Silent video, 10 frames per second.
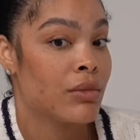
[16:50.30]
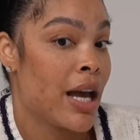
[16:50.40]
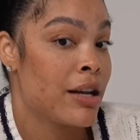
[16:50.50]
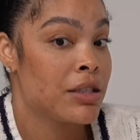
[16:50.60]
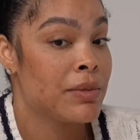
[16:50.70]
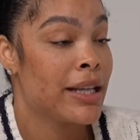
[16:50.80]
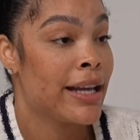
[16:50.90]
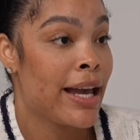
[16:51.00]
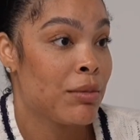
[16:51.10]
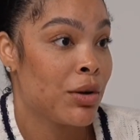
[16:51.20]
I just be like,
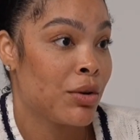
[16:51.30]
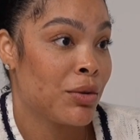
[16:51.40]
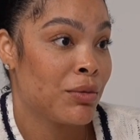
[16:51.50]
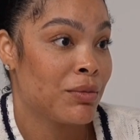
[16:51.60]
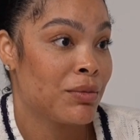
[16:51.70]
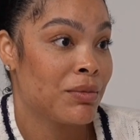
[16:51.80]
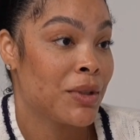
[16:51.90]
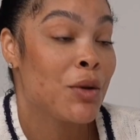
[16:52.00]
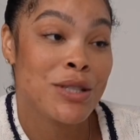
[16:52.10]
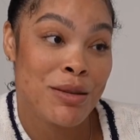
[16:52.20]
hey boo,
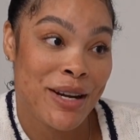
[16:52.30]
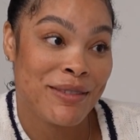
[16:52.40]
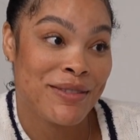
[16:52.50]
you want some breakfast?